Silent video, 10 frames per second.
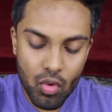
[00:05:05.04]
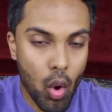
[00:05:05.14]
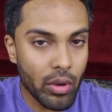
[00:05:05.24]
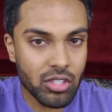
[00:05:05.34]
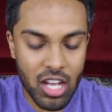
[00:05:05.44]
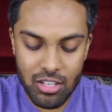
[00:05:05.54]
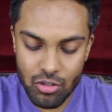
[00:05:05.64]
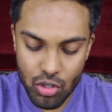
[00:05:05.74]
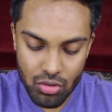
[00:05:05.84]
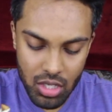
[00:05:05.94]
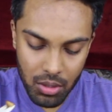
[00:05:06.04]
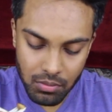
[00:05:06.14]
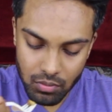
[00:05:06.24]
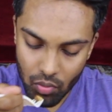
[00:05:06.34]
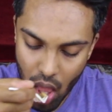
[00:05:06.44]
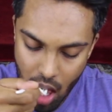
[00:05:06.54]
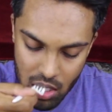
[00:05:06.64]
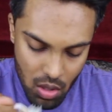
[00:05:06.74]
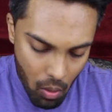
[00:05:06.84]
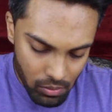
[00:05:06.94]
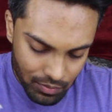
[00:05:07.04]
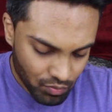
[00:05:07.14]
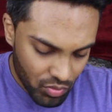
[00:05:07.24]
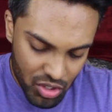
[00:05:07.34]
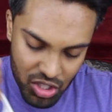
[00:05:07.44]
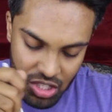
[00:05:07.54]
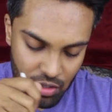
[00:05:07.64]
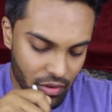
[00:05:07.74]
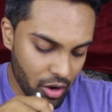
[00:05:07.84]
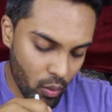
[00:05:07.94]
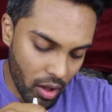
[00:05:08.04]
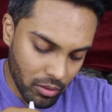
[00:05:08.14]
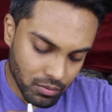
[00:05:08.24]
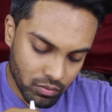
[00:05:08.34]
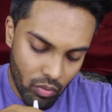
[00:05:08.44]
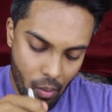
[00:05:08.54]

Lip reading: Always nice and juicy. Seasoned very well.